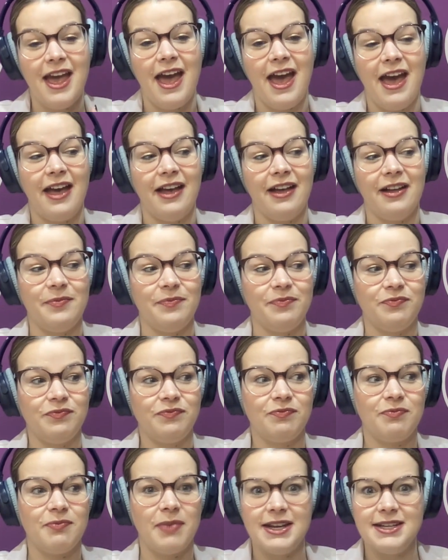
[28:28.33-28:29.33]
Um,
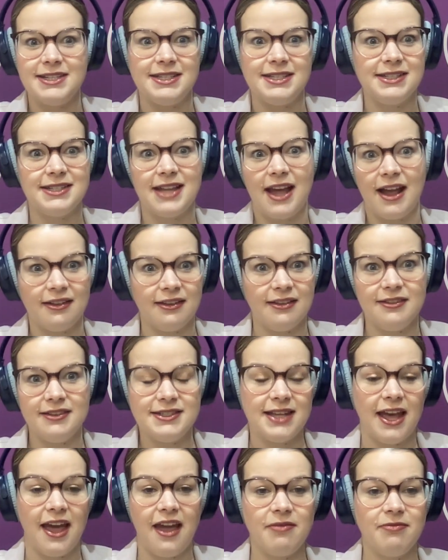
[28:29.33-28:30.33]
but it's exactly the
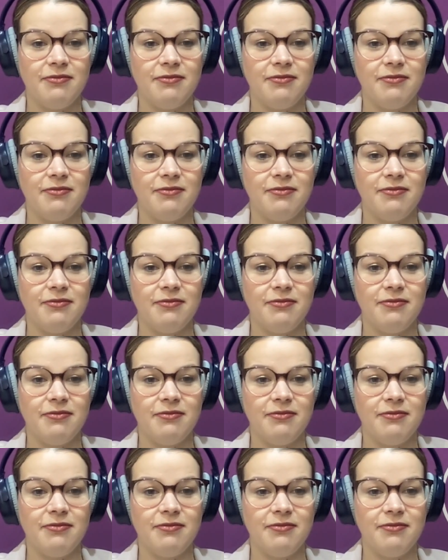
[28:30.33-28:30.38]
same.